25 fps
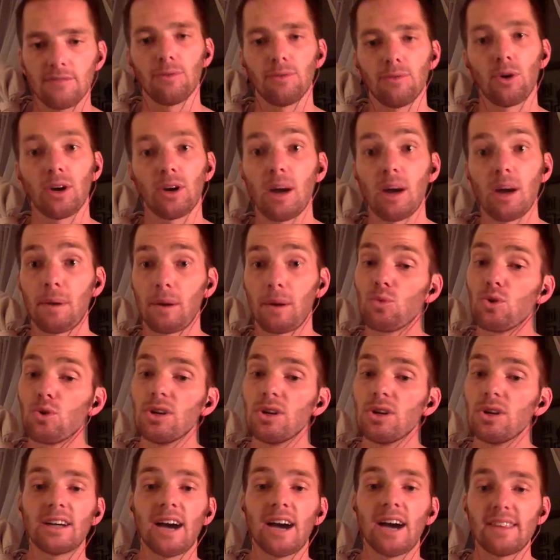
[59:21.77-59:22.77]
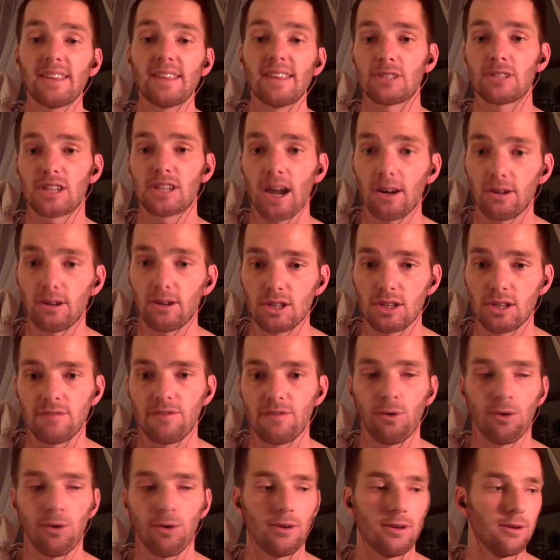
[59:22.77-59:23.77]
of workout, but I'm really glad that was challenging
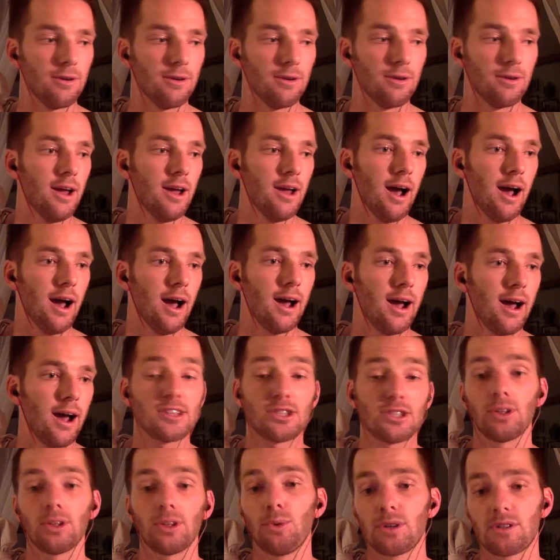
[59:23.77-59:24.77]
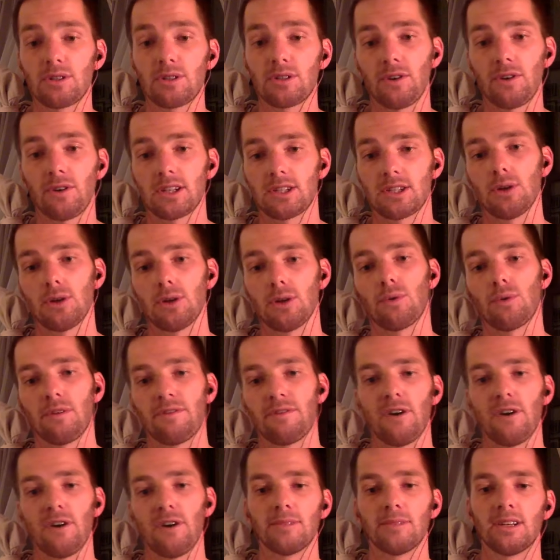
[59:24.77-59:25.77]
for you. It certainly was for us too when we
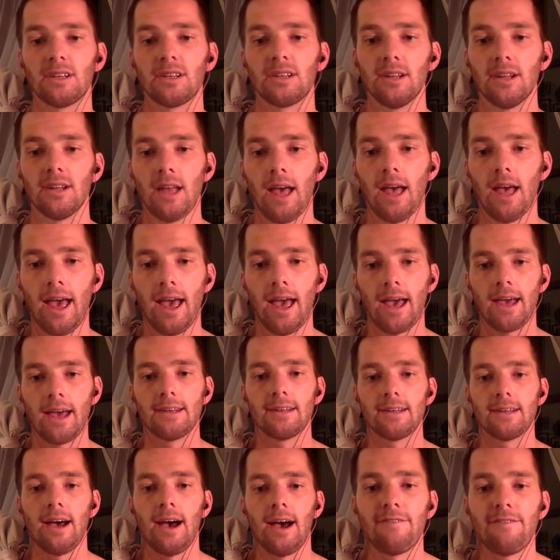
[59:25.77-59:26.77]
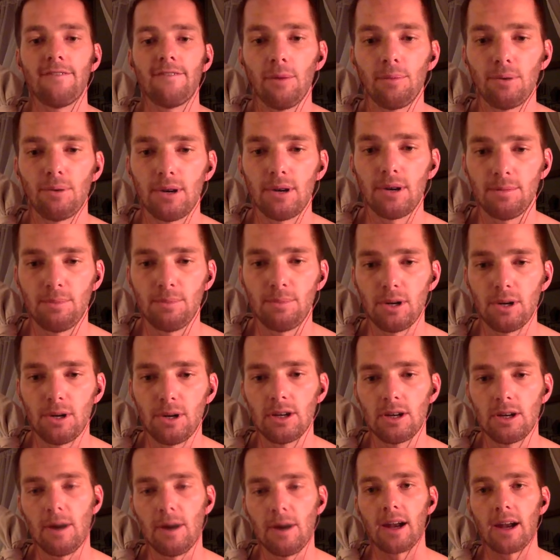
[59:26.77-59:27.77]
filmed it, and I felt pretty
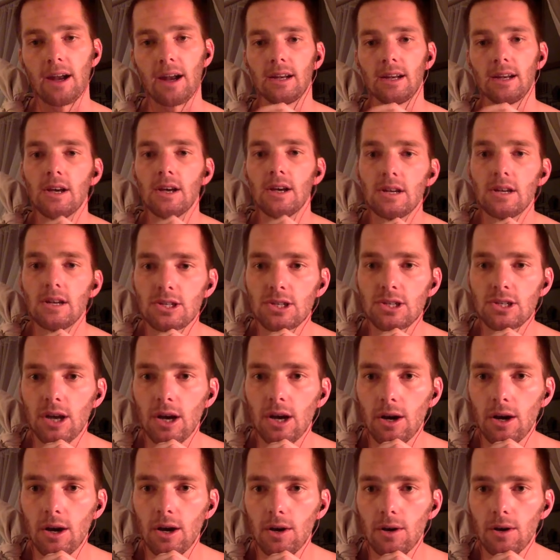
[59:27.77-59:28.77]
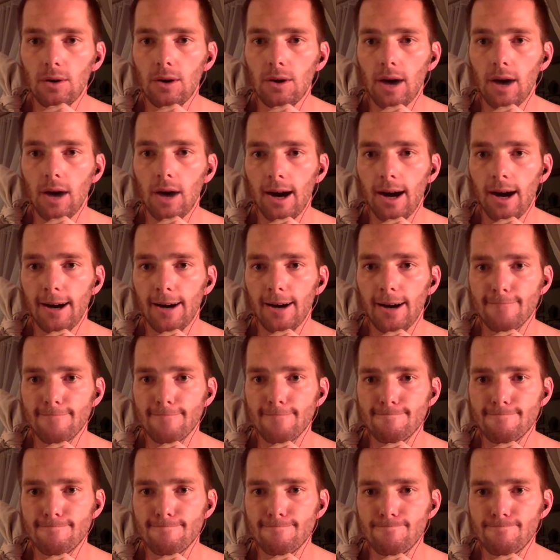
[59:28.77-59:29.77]
good about it. So
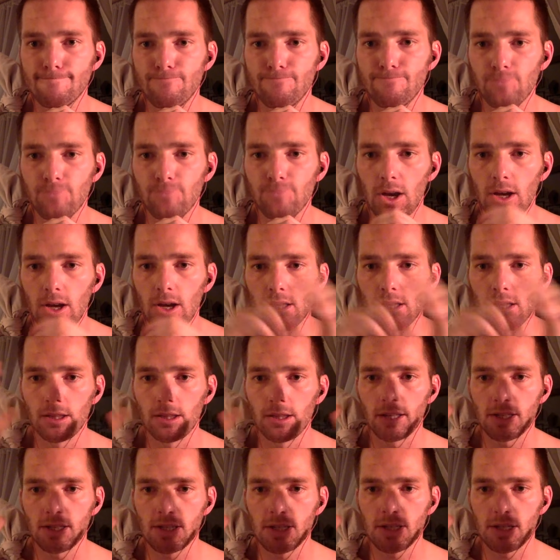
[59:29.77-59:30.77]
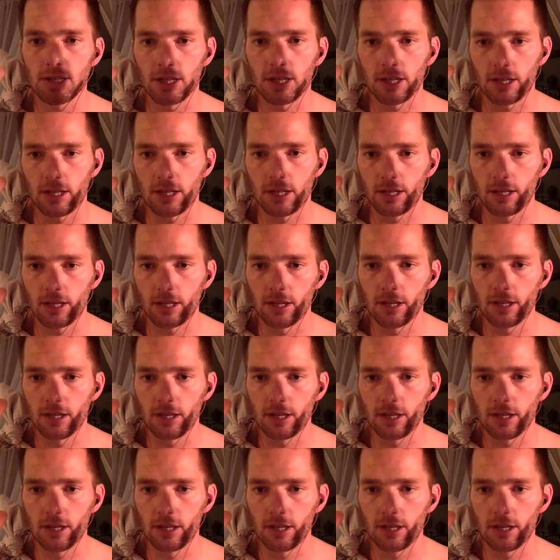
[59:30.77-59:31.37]
let's see.